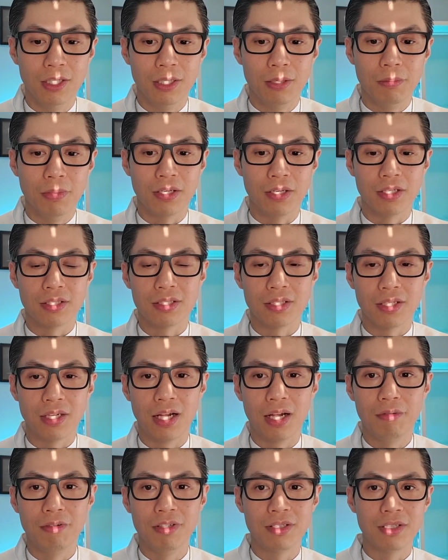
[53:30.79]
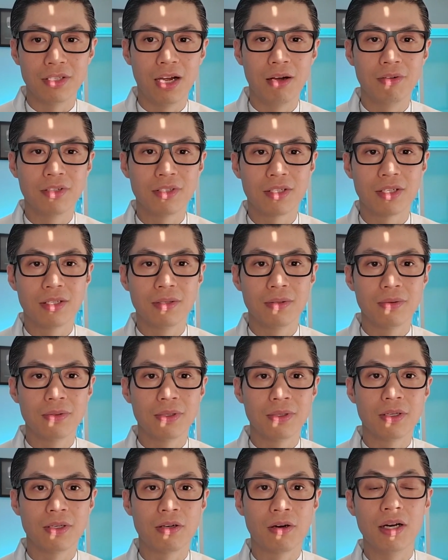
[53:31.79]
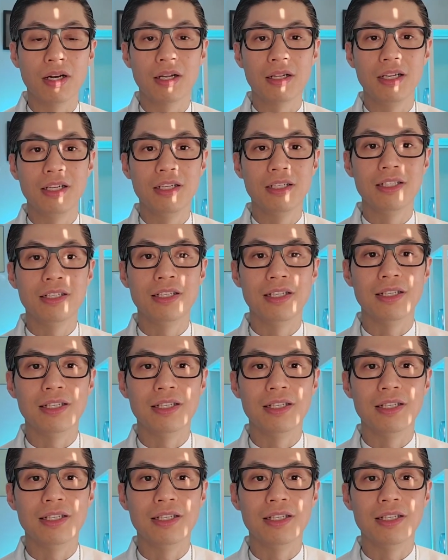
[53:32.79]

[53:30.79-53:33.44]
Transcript: because I was chronically